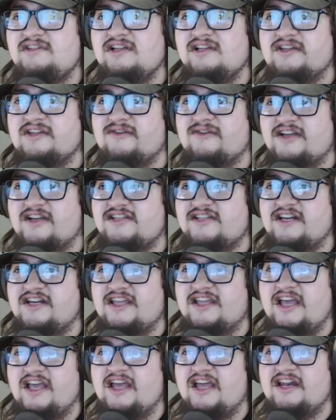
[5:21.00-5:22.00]
Watch it
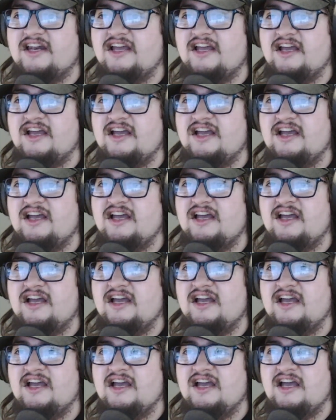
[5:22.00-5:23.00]
again.
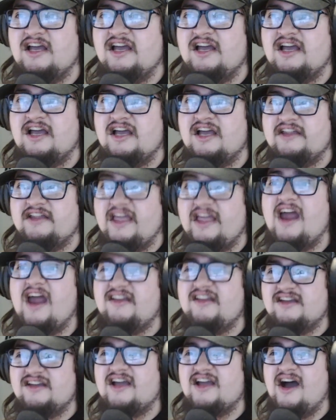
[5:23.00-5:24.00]
There
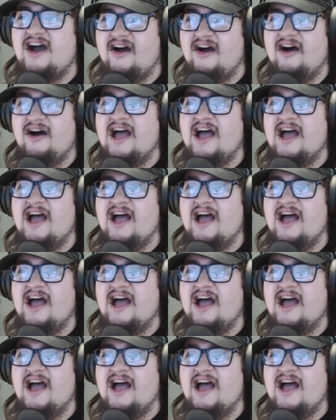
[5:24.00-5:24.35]
you go.